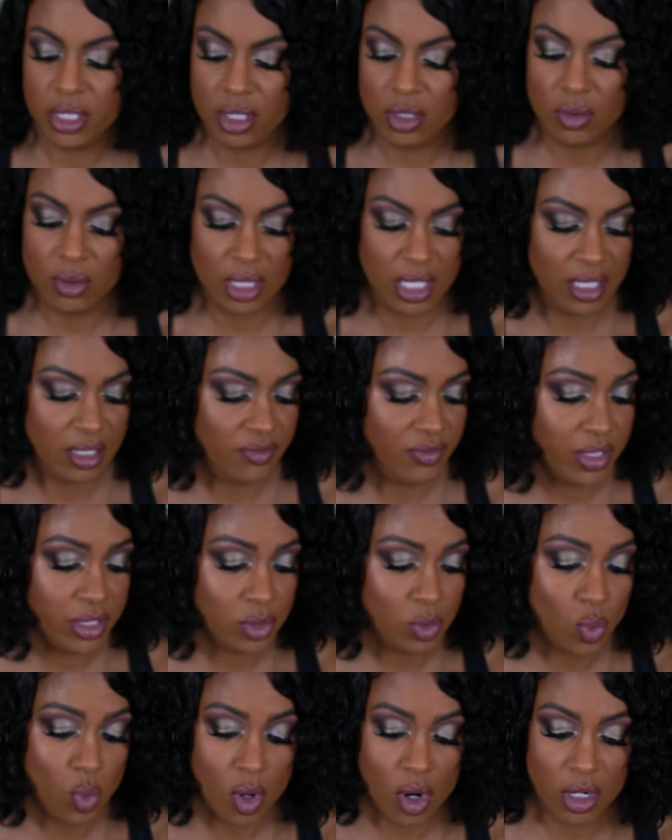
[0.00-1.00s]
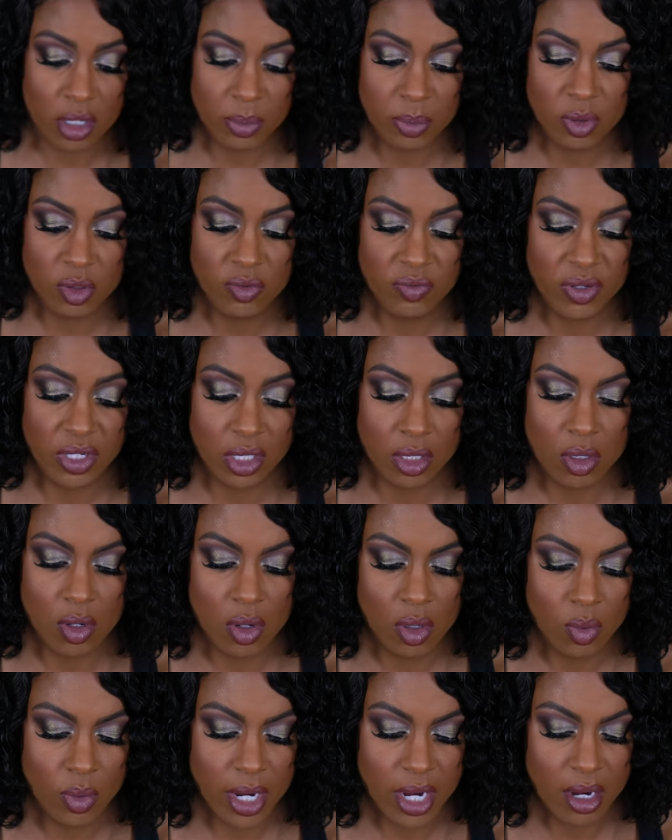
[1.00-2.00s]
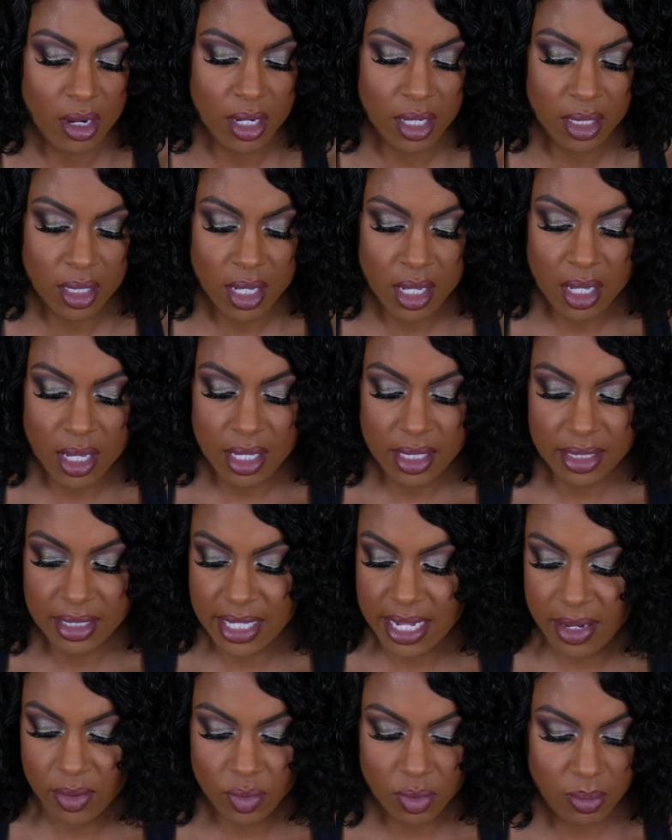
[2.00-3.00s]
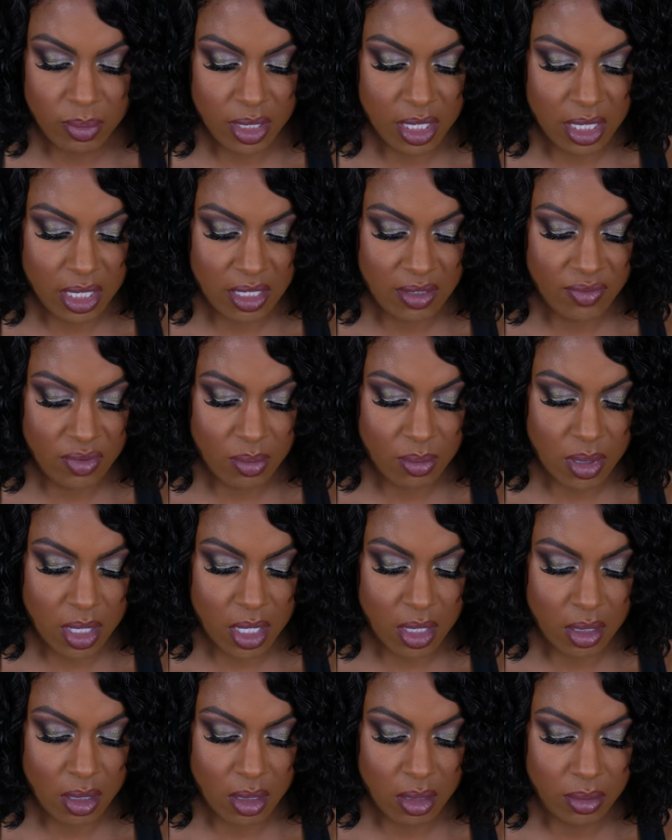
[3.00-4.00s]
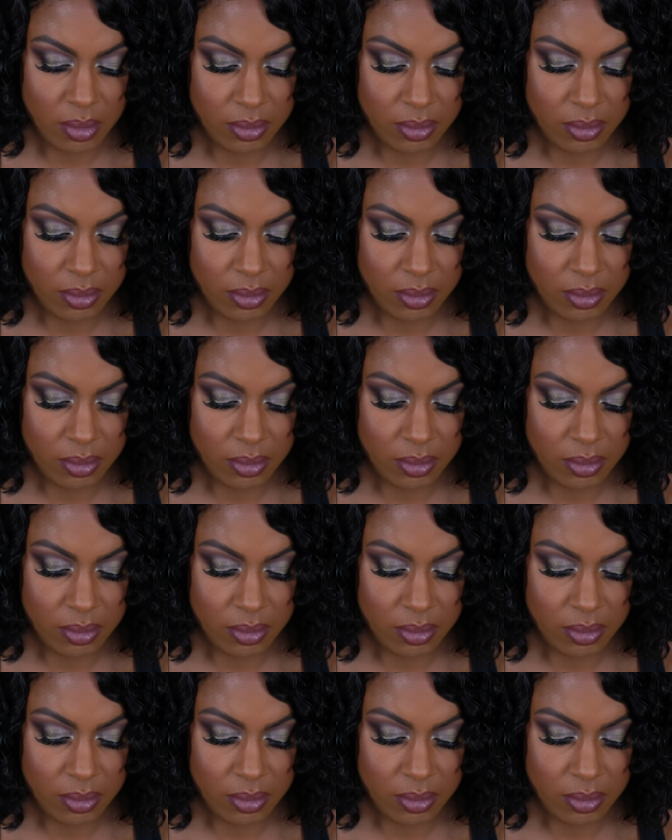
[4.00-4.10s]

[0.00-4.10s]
cute, and if it's waterproof and long wearing, that will be even better.